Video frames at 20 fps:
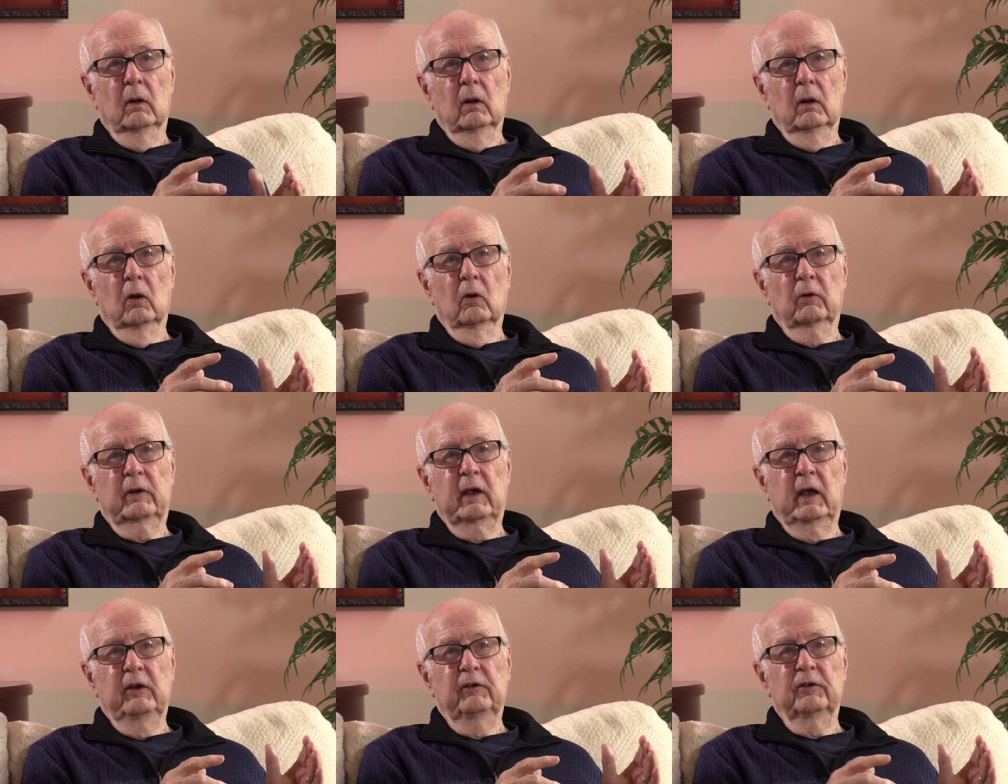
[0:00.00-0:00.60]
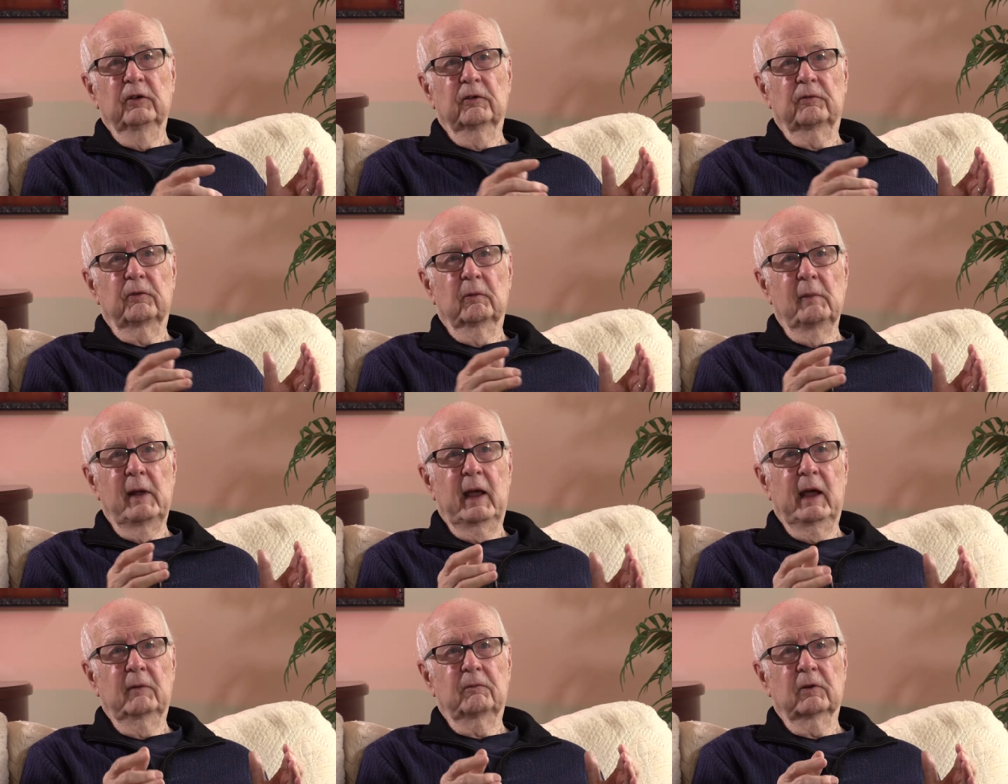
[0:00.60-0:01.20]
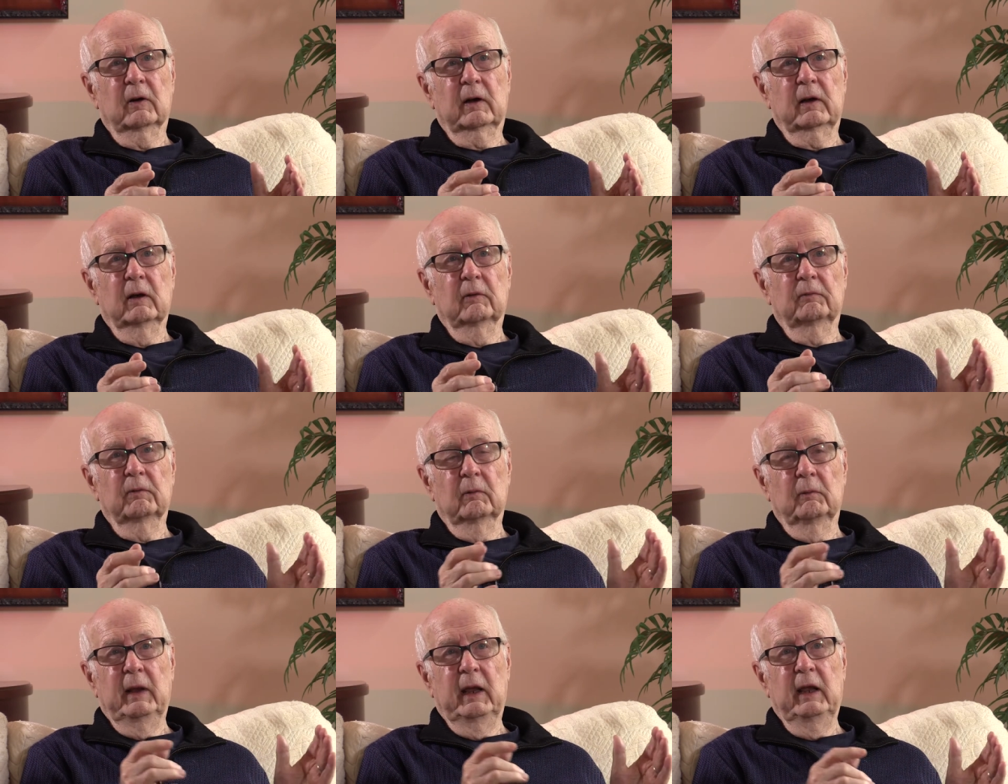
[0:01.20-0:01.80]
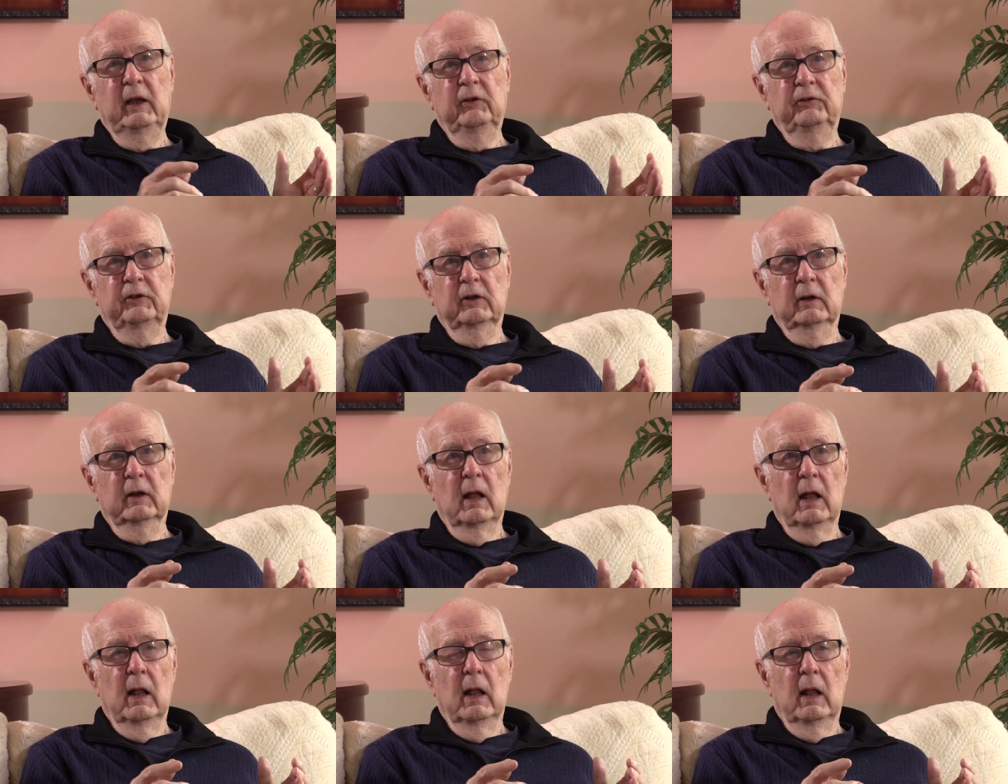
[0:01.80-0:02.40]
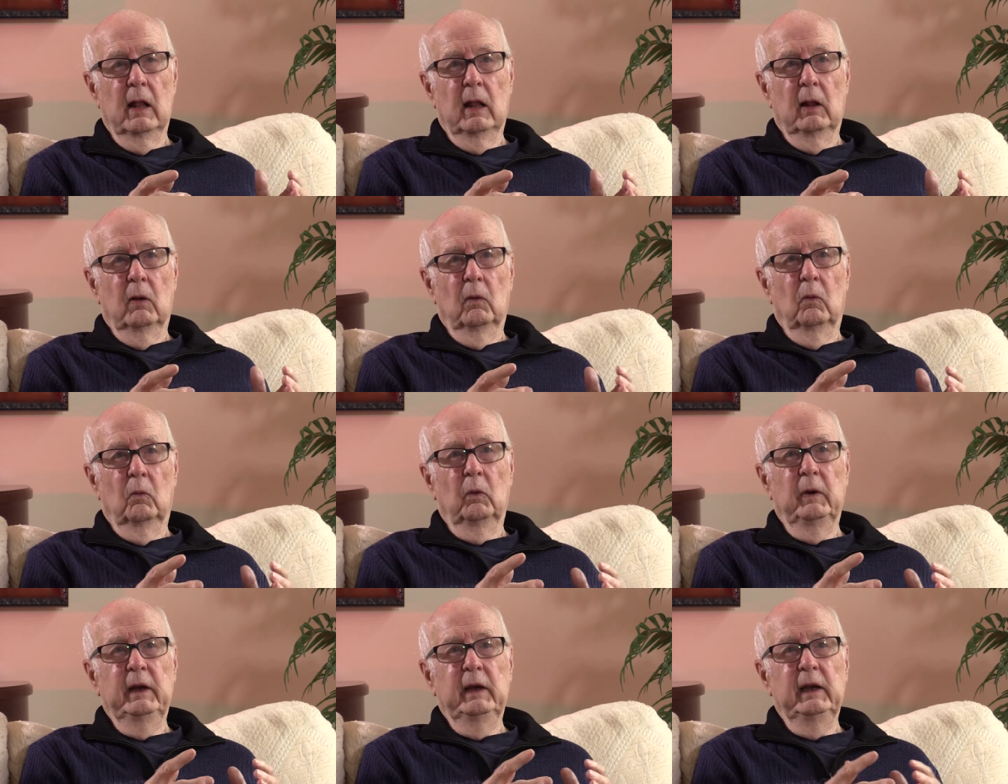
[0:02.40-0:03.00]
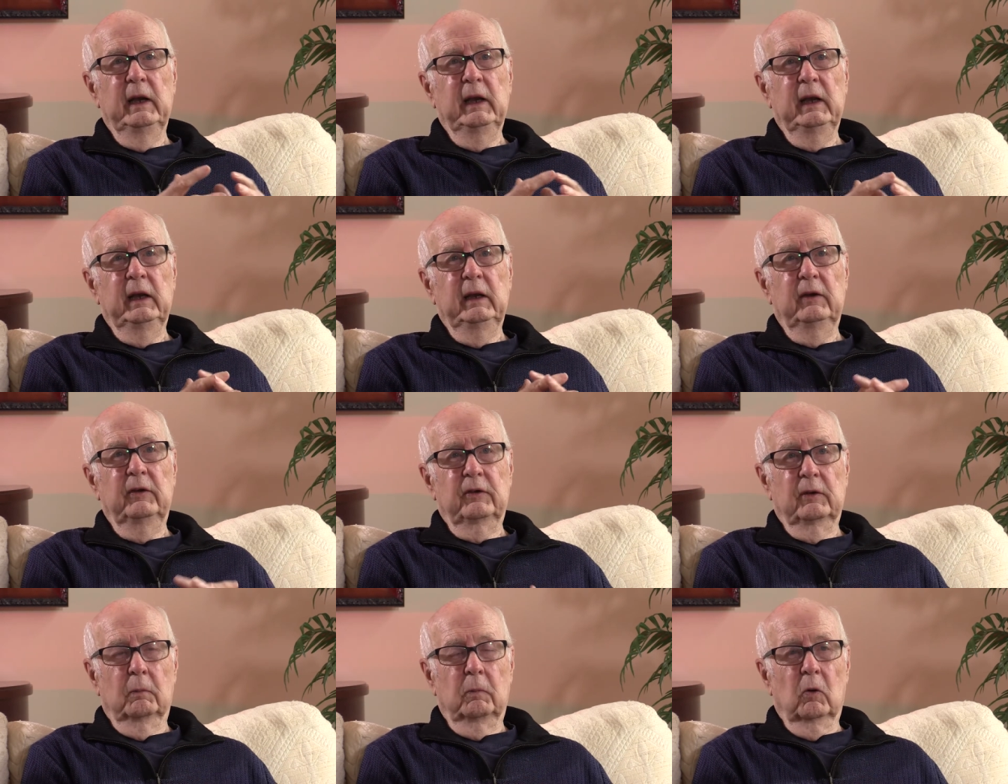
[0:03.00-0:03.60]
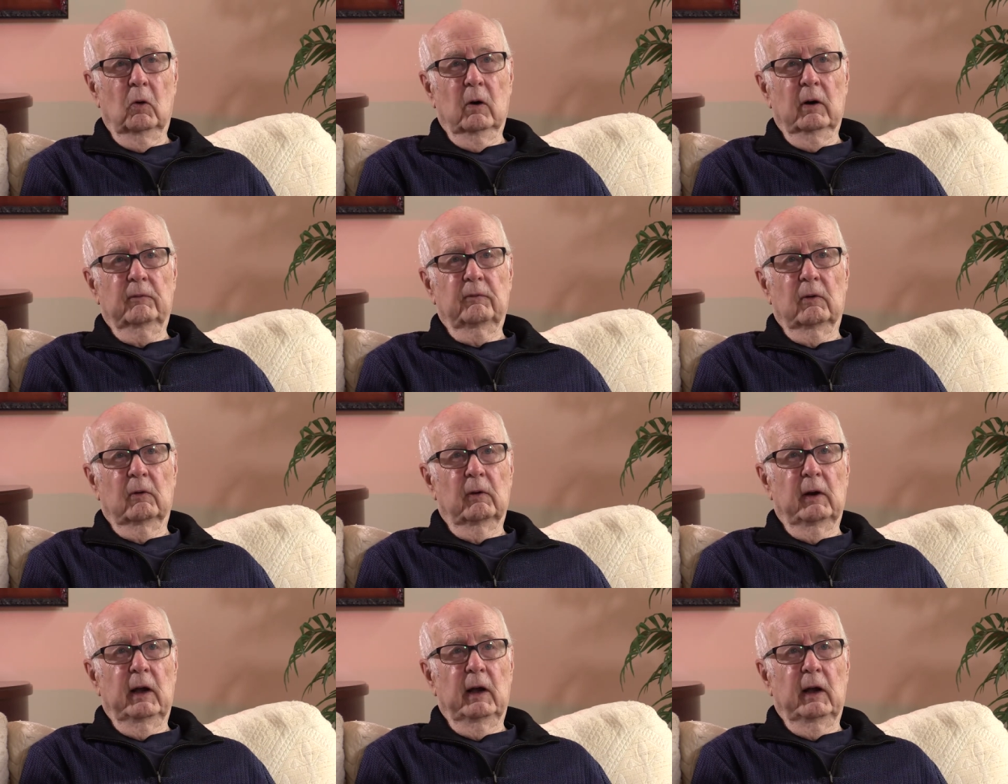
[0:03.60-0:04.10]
locations from Africa, from Asia, we need support for